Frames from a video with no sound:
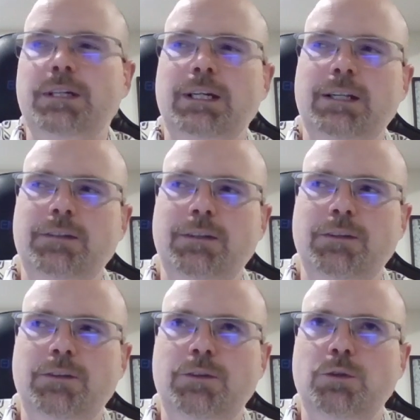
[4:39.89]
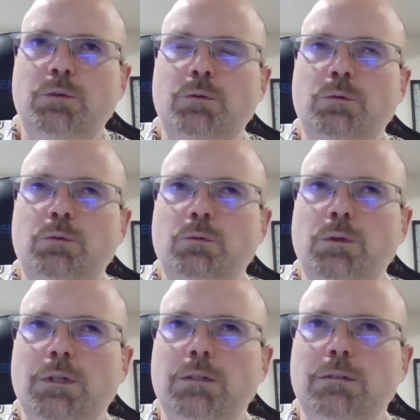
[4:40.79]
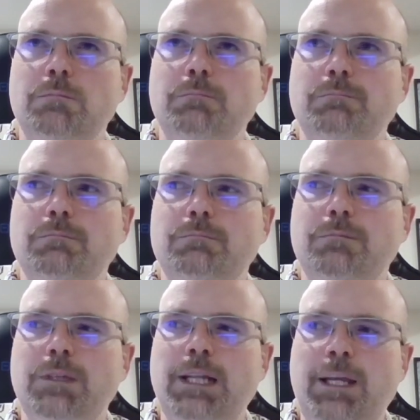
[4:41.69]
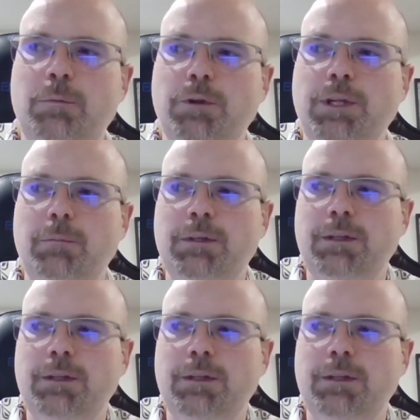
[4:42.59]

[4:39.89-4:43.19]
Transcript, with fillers: I, I tend to, um label them.